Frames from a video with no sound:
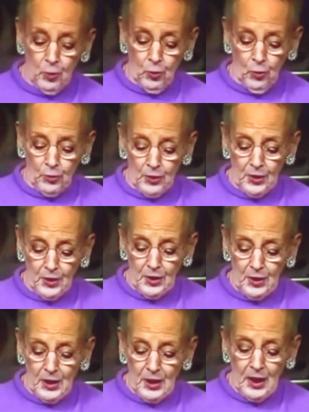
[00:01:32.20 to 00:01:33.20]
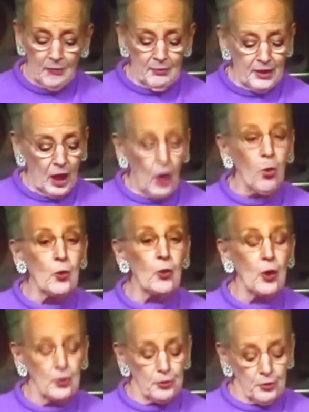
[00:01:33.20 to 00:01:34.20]
and in everyday life, have
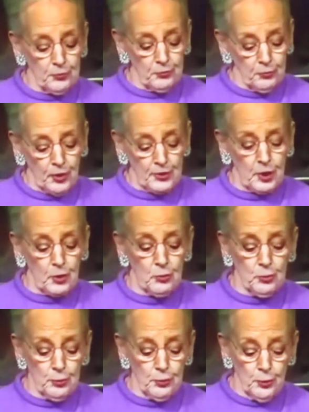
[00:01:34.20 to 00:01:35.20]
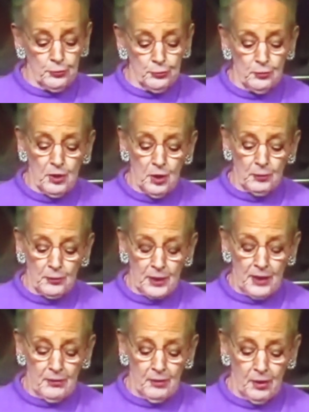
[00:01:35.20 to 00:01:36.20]
embraced me and my family with kind
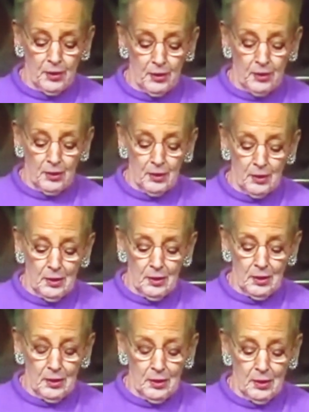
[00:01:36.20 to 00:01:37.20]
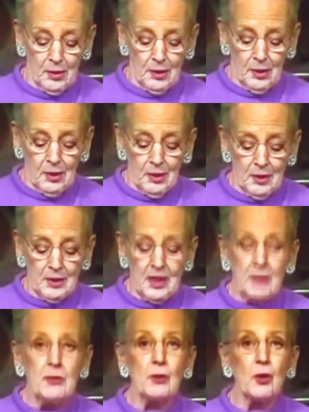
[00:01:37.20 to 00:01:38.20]
words and thoughts, turning the years
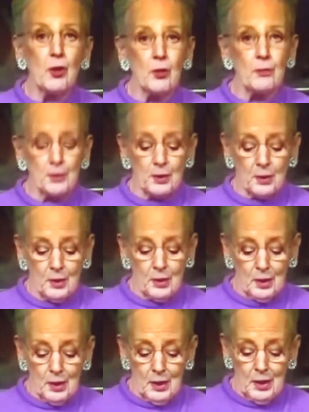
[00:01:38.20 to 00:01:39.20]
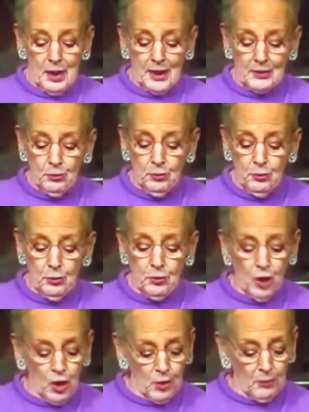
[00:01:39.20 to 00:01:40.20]
into a string of pearls.
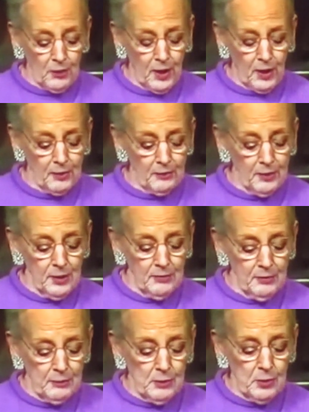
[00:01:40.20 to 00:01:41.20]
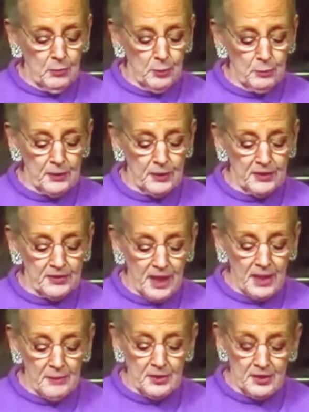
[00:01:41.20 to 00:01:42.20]
The support and assistance which I have
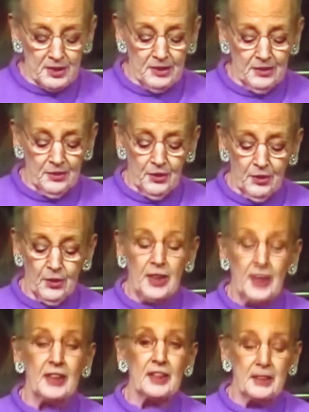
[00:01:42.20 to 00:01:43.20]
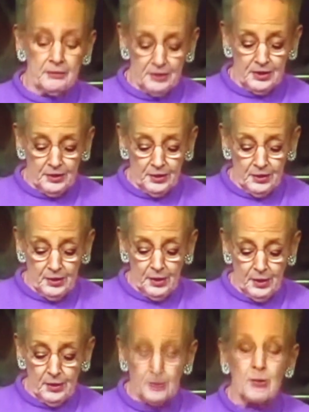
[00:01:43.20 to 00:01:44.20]
received throughout the years have been
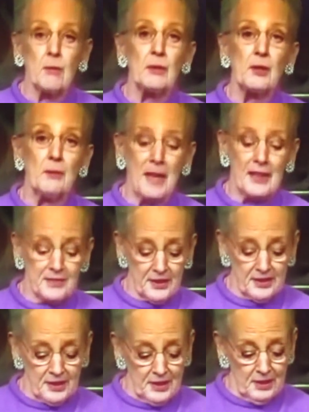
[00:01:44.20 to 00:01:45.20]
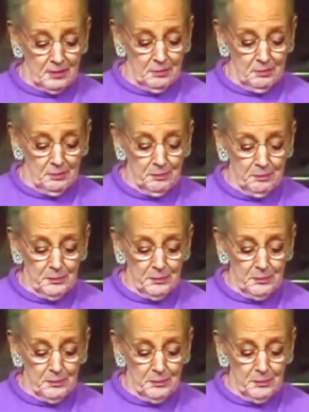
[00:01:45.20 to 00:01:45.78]
crucial to the success of my task.